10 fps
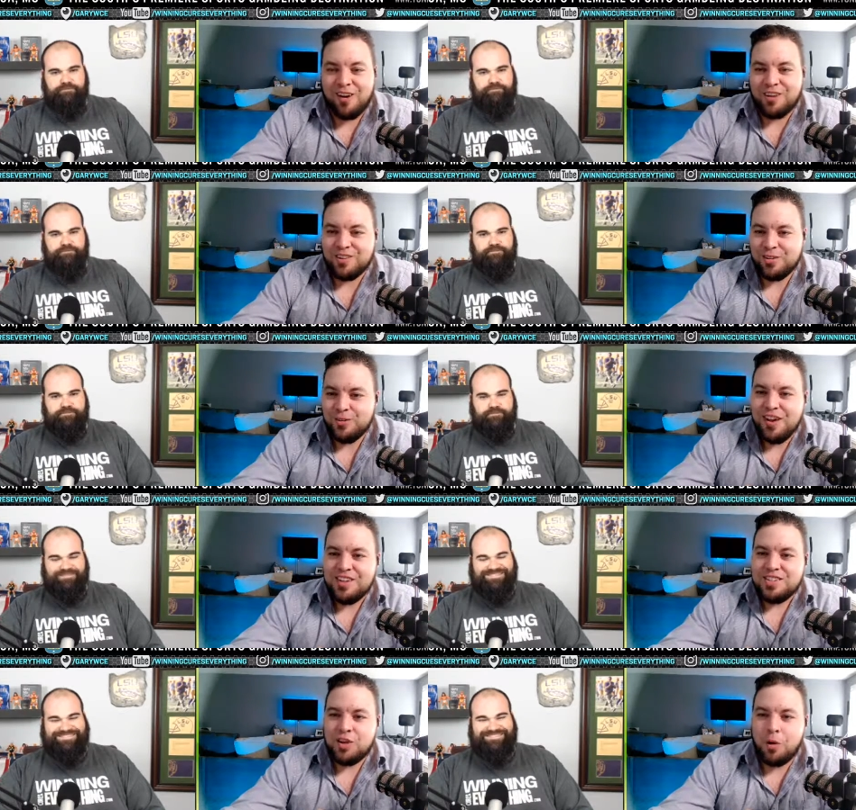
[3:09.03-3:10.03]
Speaker 1: are you?
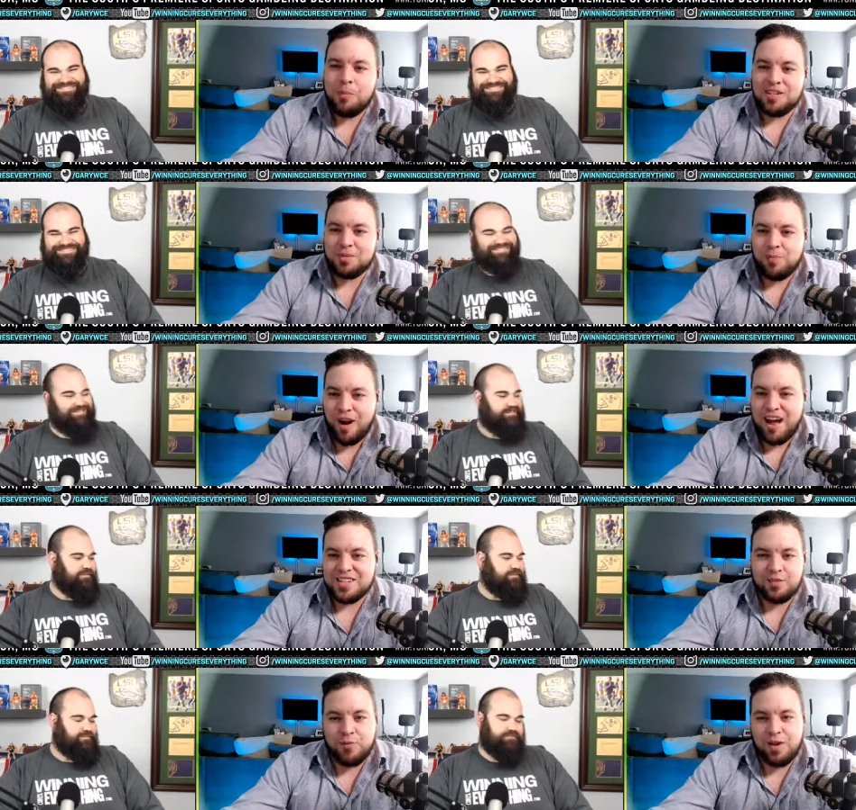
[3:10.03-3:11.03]
Don't be
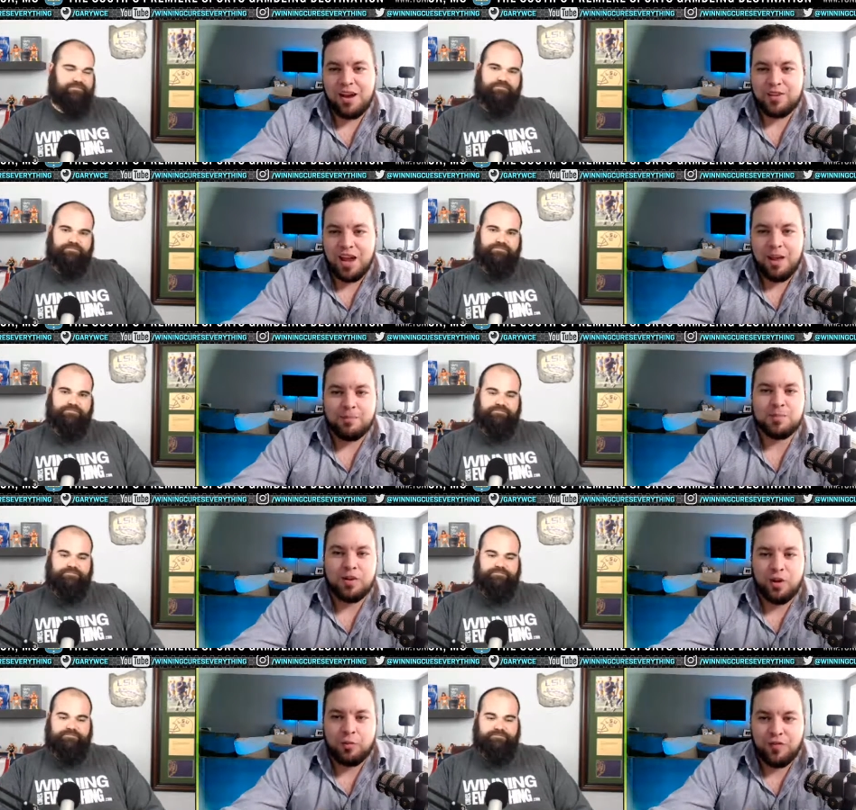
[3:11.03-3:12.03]
surprised if we have games, but
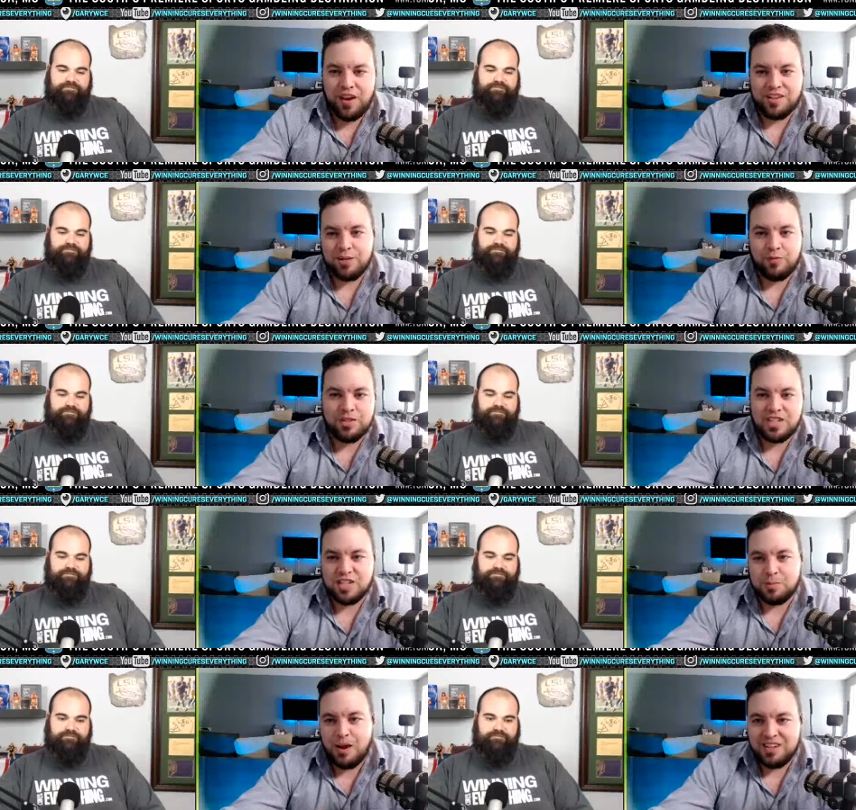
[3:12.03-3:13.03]
no fans if we see
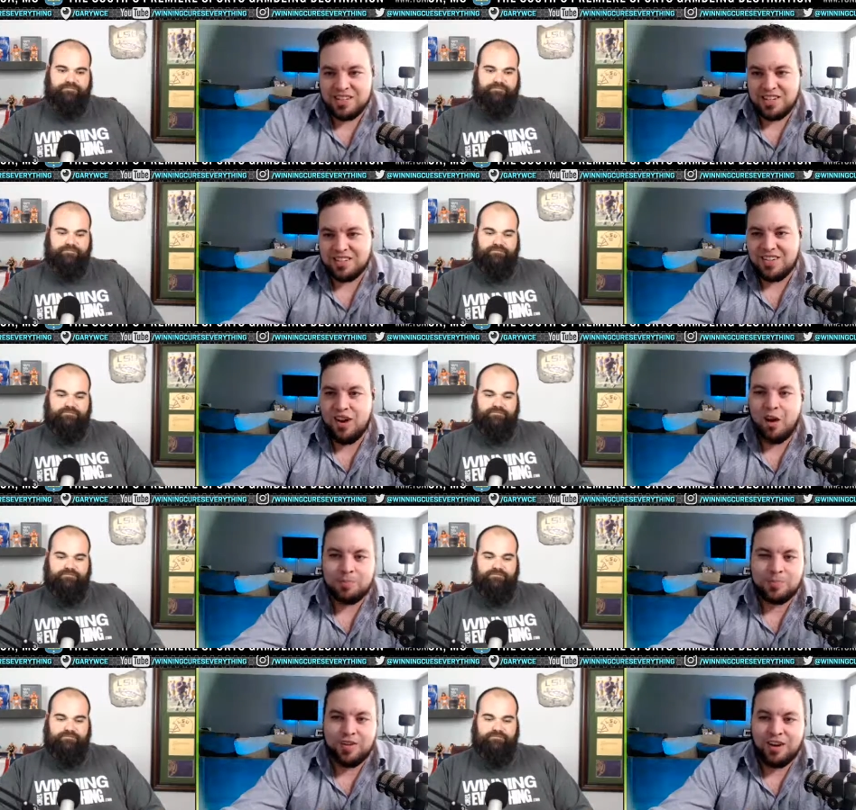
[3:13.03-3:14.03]
spike tick
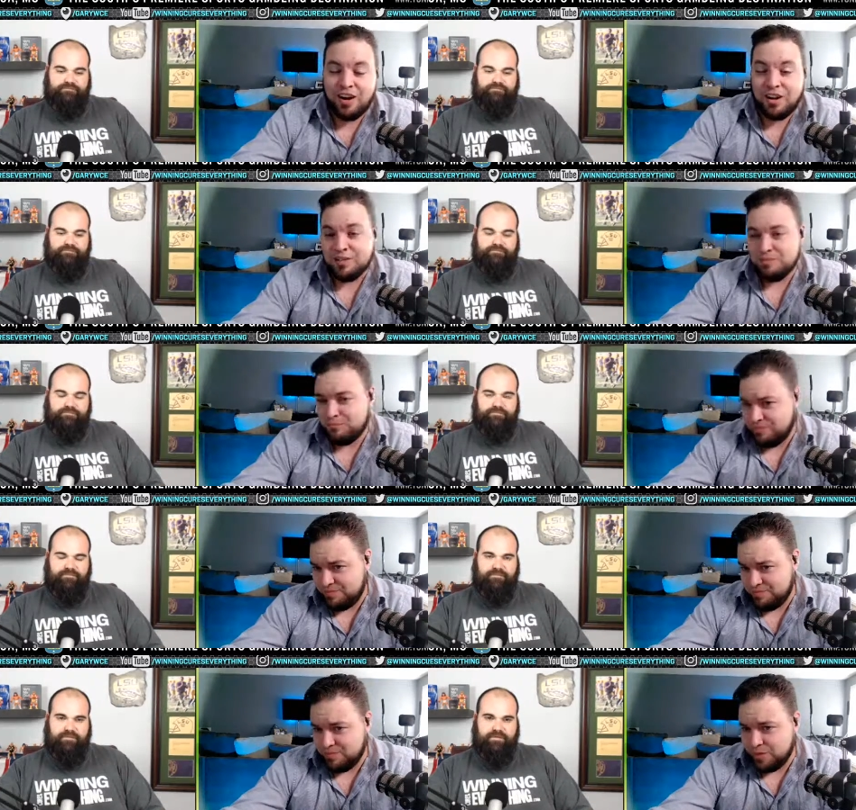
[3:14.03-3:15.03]
up. Uh,
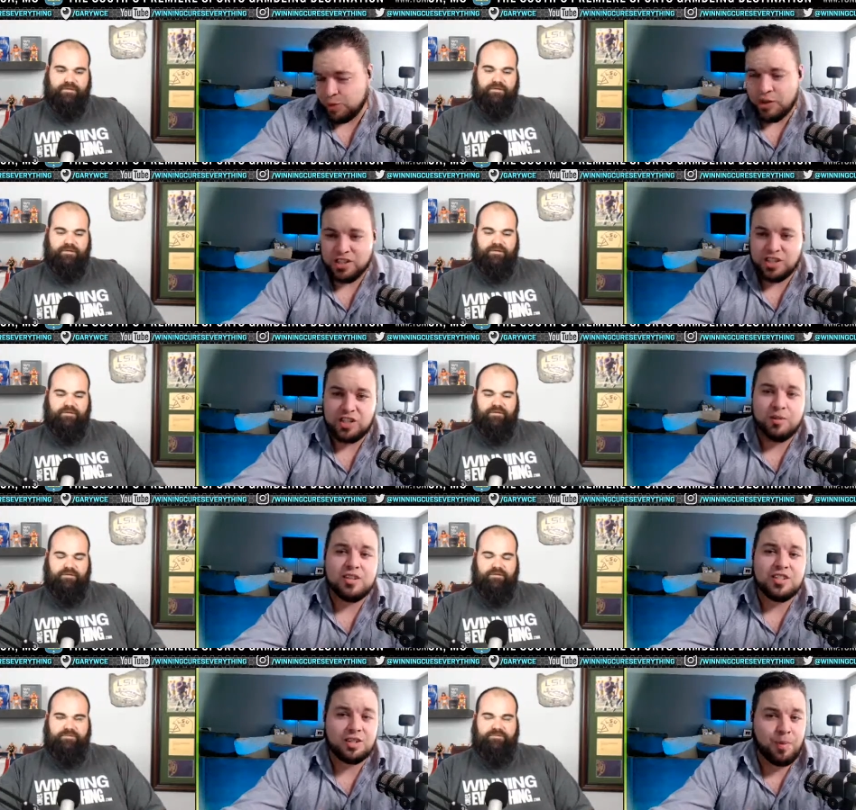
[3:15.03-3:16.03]
good gracious,
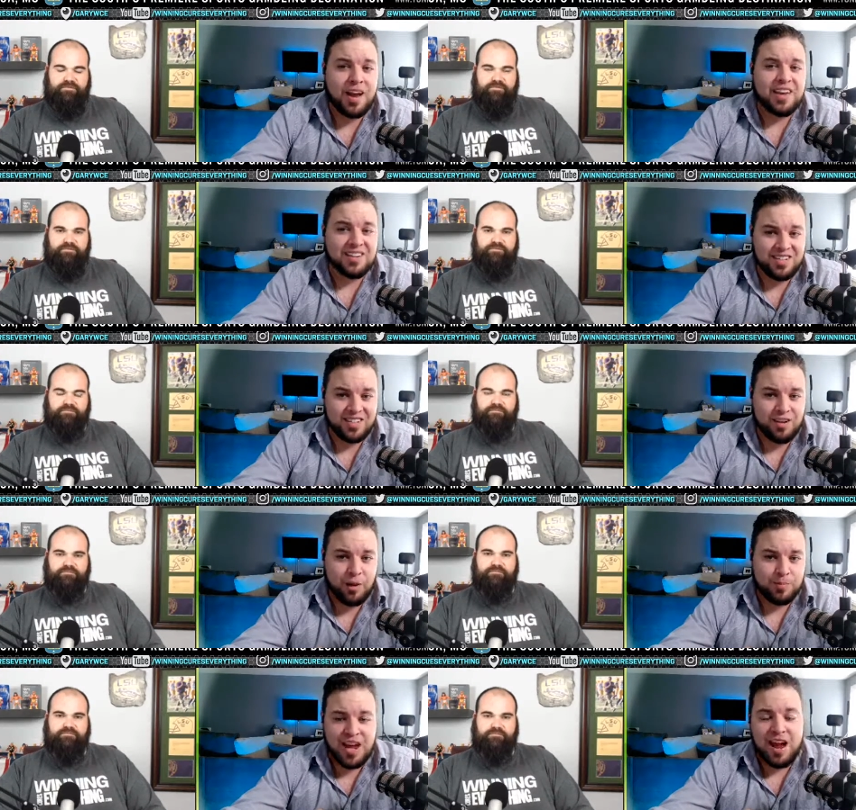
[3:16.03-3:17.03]
spike tick
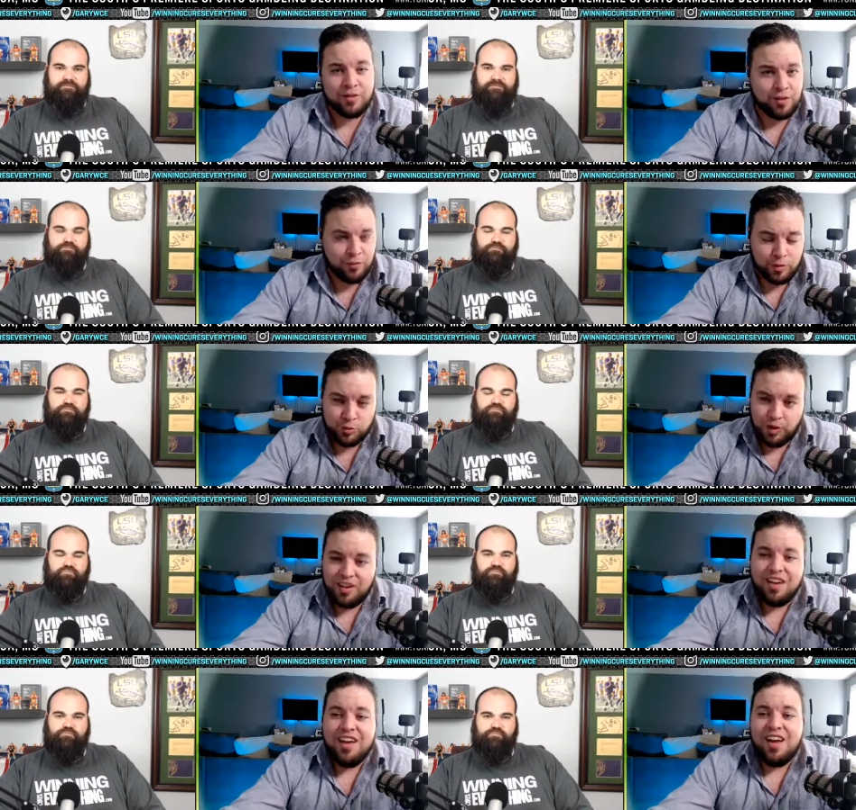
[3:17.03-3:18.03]
ups after the first week.
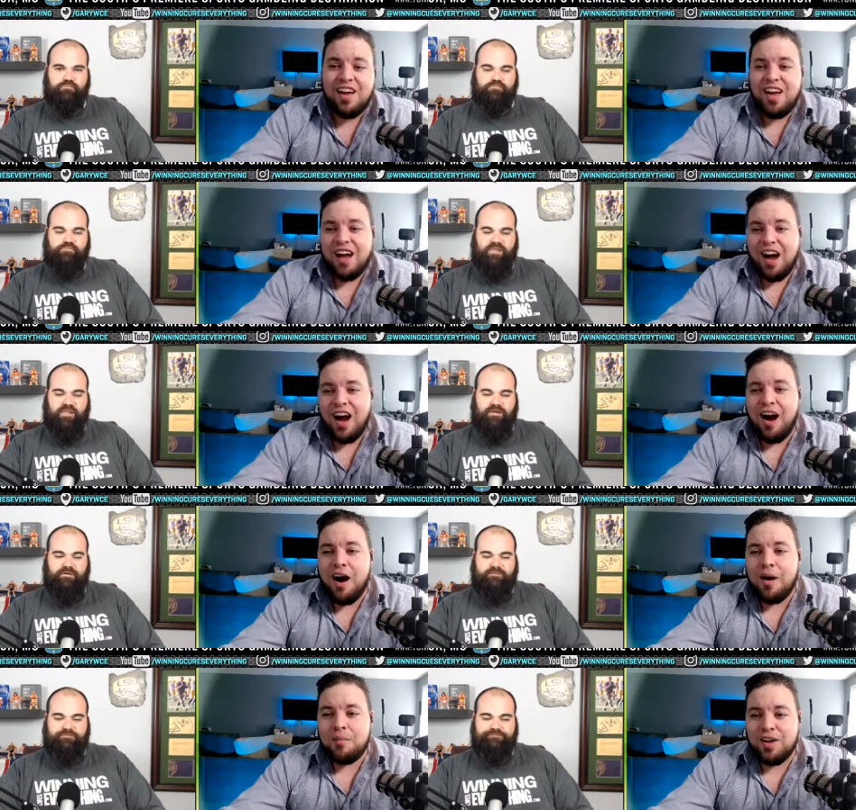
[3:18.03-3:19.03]

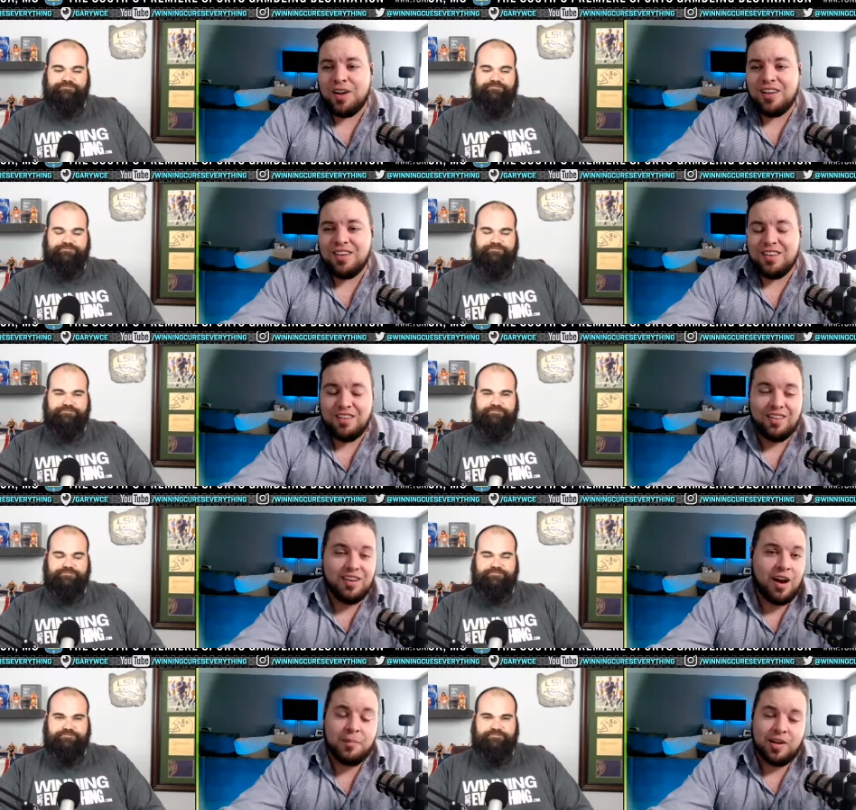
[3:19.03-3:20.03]
Um,
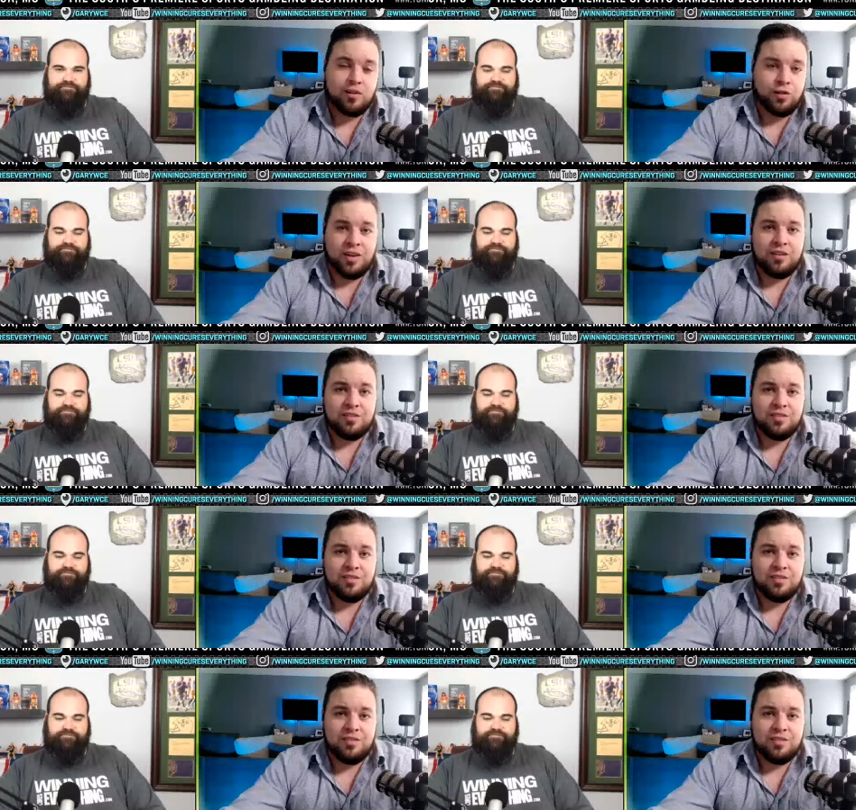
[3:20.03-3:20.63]
I mean, agreed